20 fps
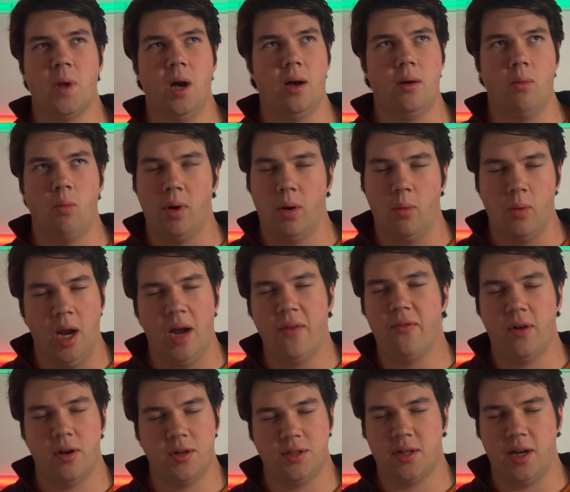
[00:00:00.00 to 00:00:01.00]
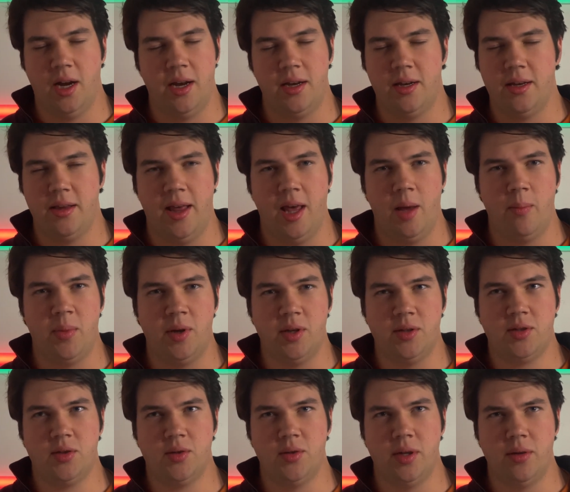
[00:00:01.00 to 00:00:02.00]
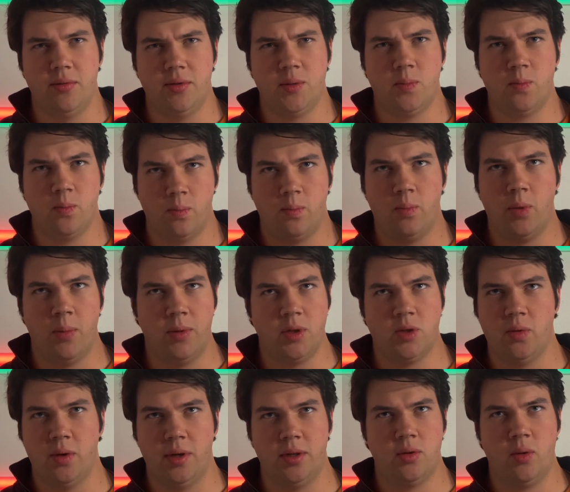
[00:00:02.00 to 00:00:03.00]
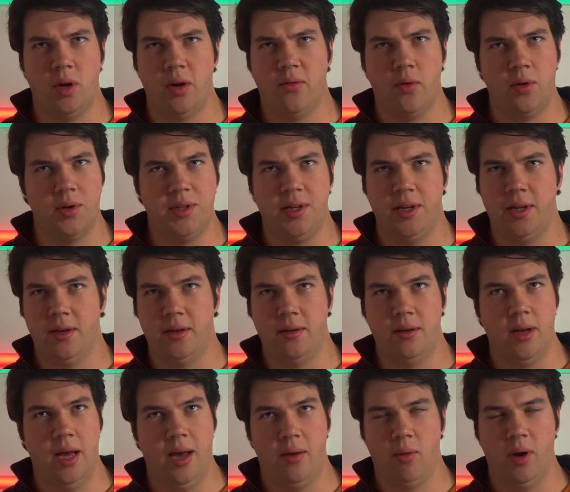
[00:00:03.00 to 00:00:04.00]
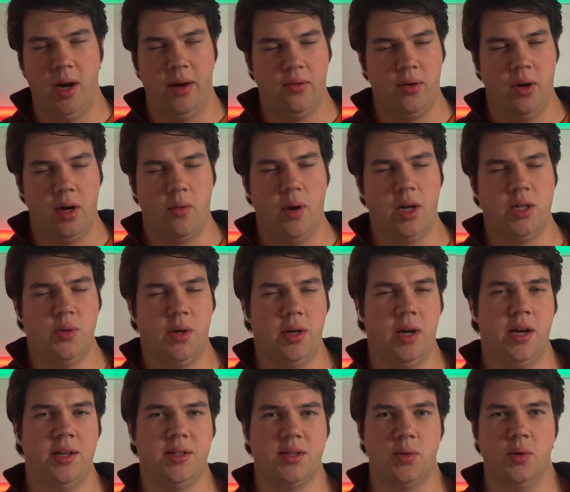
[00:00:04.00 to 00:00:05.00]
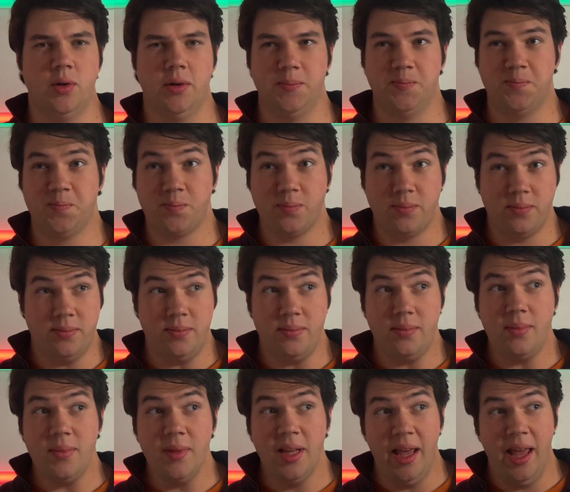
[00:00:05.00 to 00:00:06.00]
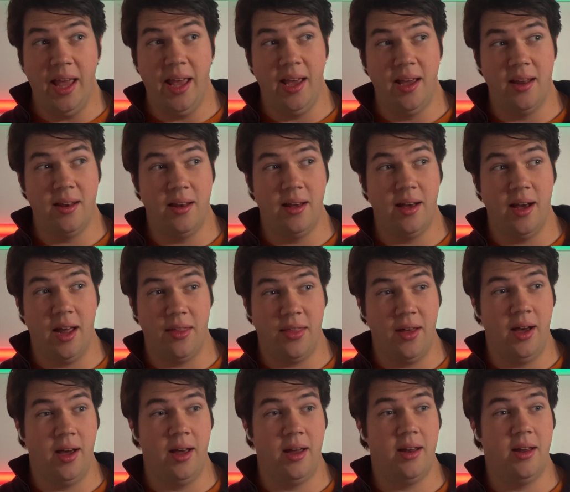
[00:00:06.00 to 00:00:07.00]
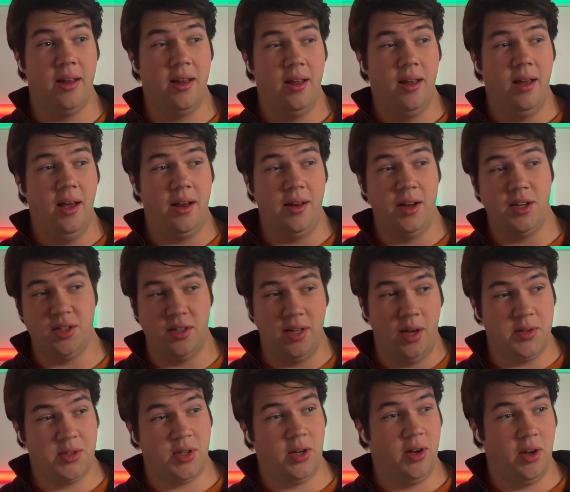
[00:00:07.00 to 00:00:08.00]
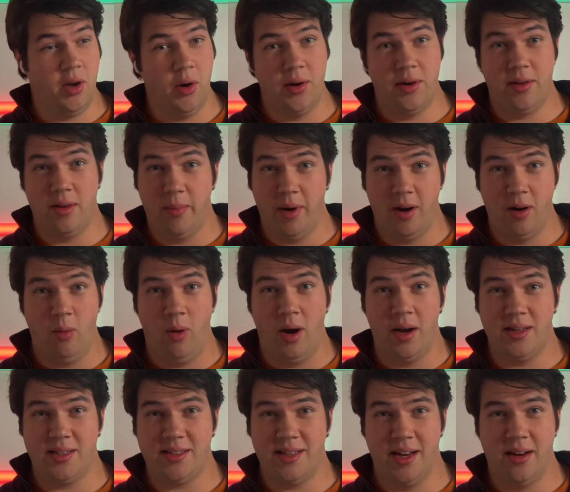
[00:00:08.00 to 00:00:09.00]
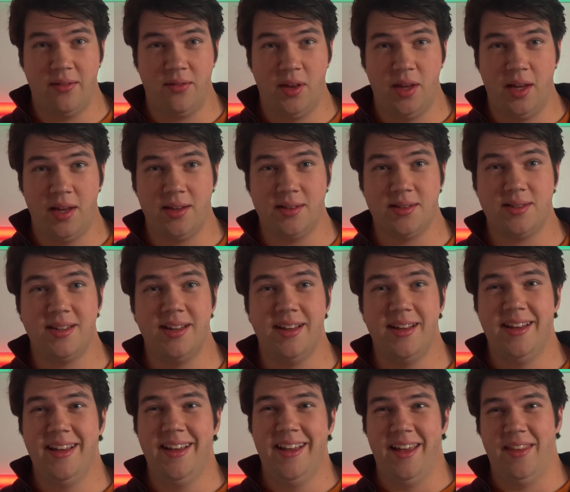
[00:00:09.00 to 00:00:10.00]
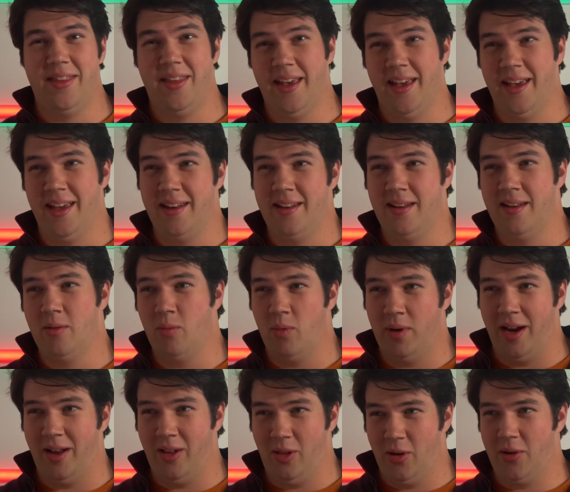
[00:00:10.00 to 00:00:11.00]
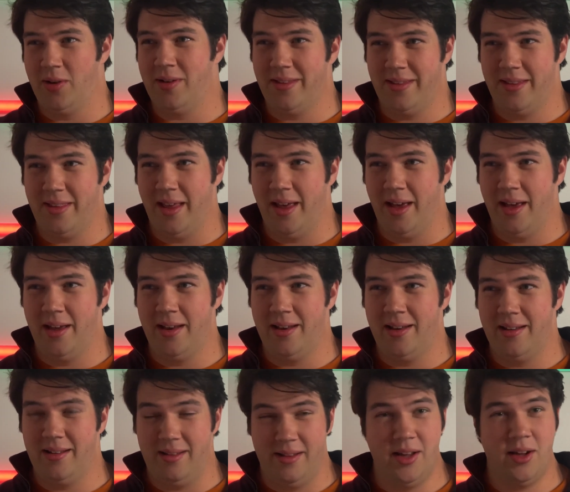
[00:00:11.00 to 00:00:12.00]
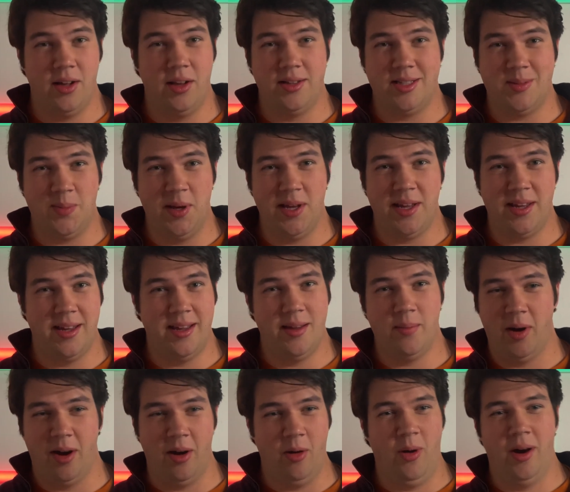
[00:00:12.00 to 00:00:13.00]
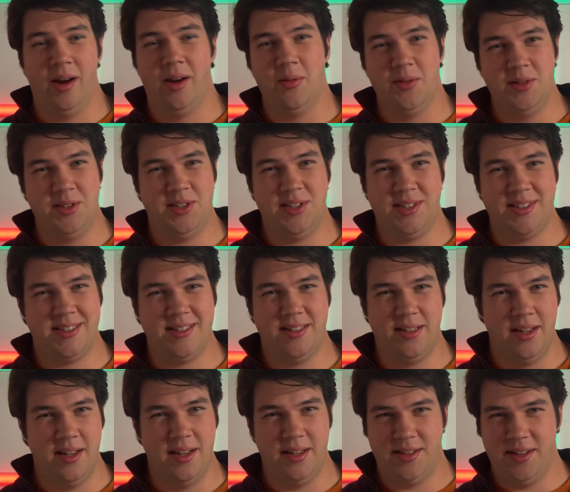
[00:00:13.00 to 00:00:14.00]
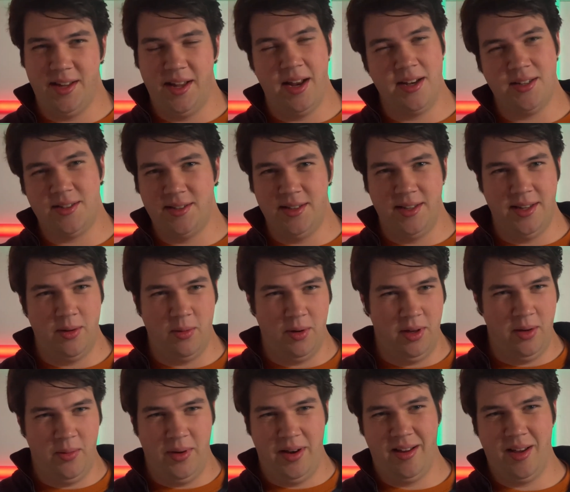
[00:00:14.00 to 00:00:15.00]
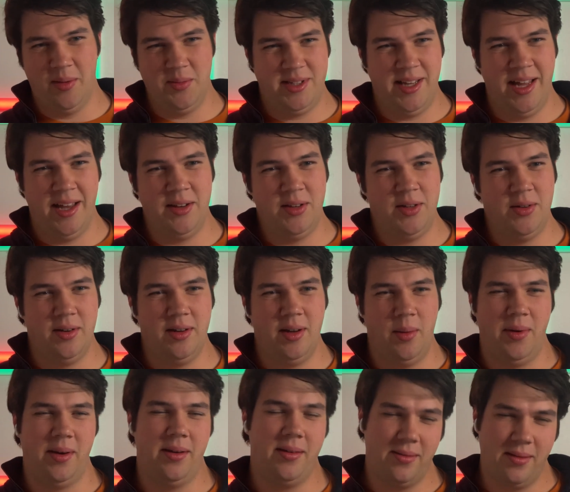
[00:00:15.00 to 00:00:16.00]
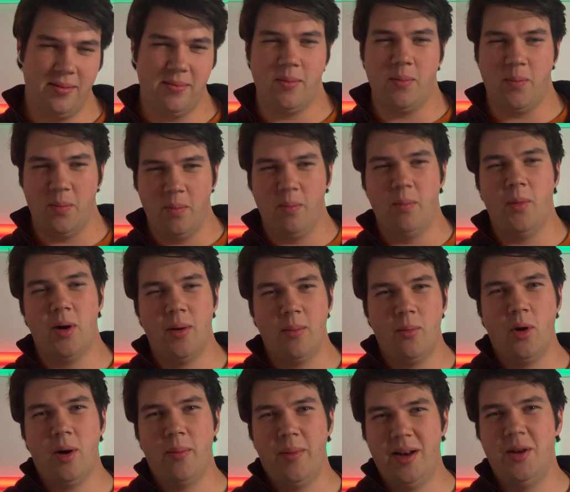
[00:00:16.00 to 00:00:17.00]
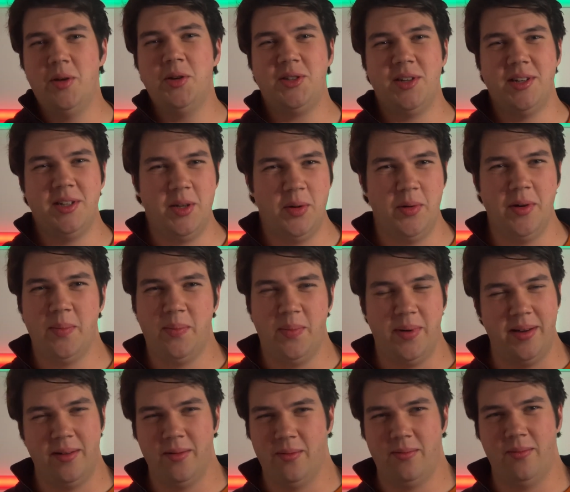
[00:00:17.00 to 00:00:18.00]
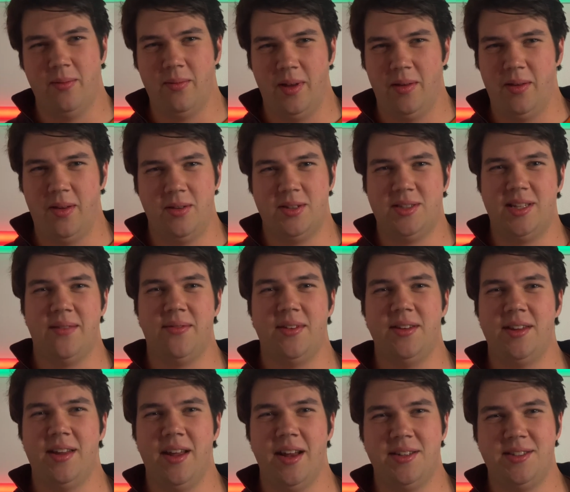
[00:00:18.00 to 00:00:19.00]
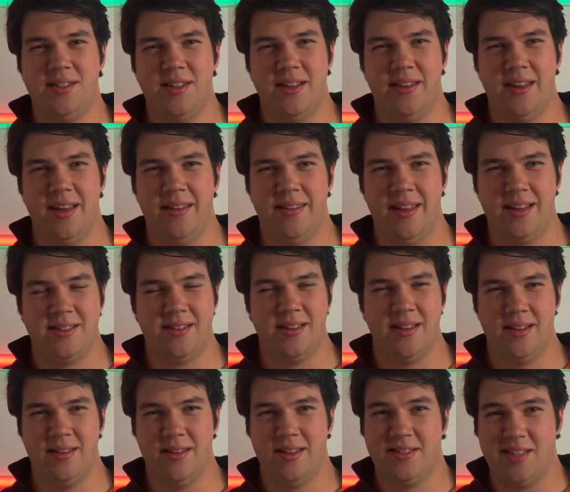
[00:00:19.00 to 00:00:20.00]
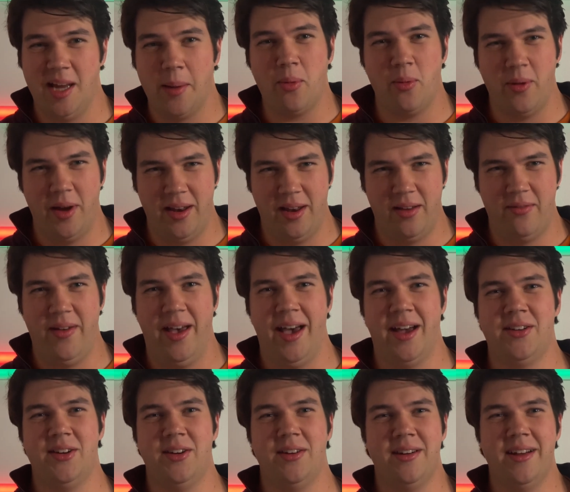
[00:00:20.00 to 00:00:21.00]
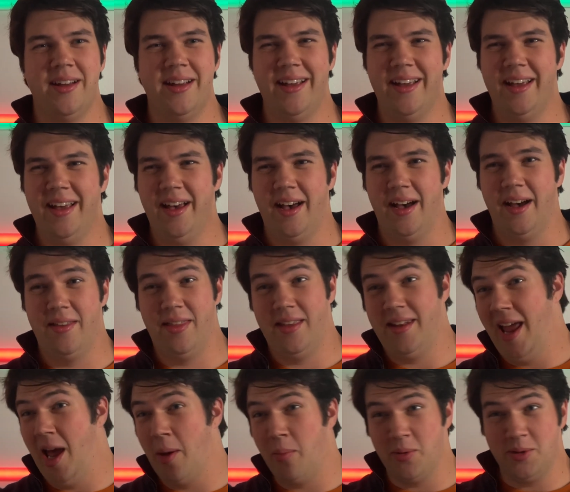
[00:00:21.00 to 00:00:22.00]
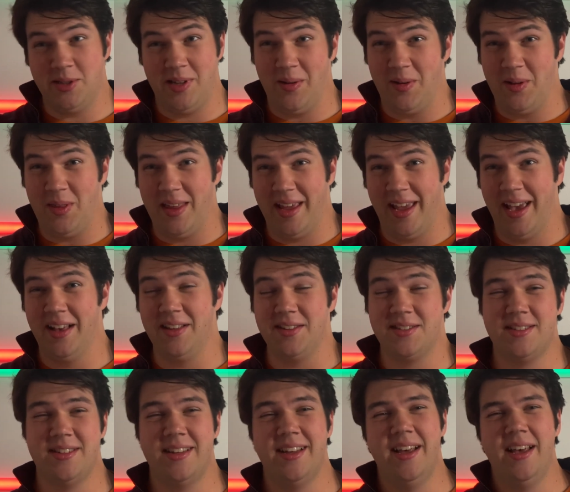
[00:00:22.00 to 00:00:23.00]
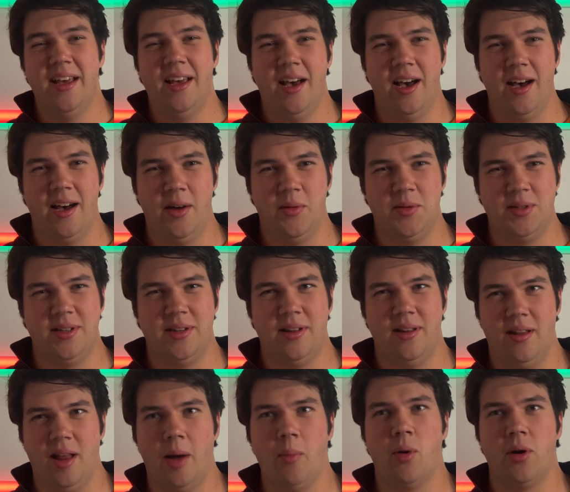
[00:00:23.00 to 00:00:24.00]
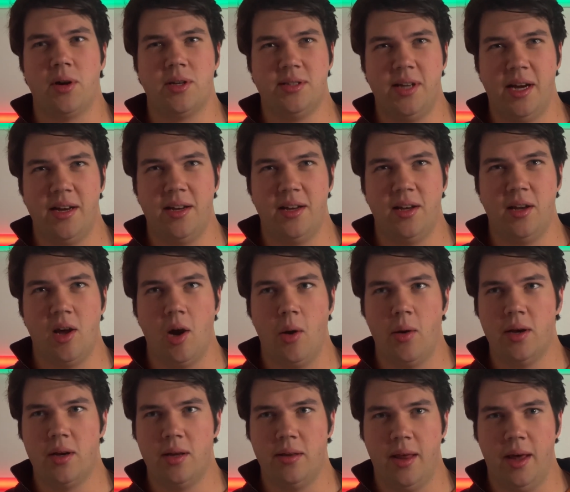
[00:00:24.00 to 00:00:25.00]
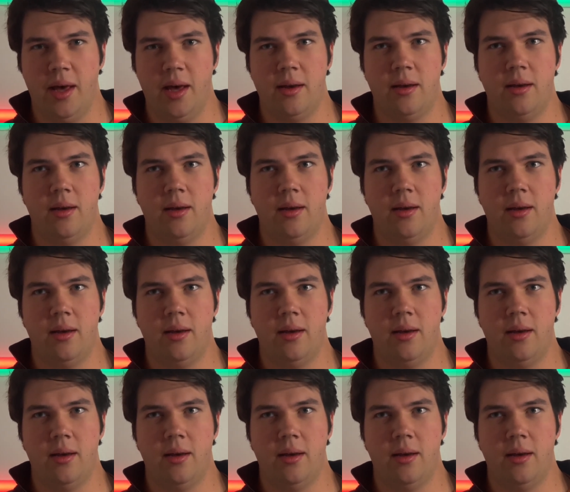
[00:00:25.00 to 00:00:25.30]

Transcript: when I first got into the hemp industry, it was pretty much right 2014, right after I graduated high school, and I thought initially I was going to go into the marijuana side of things, and then when I learned that legally speaking, marijuana was just THC, really when it comes down to it. I mean, more minutiae to it, but you just have the THC that's the separating factor. Then hemp was everything else. It was a lot more exciting to go into that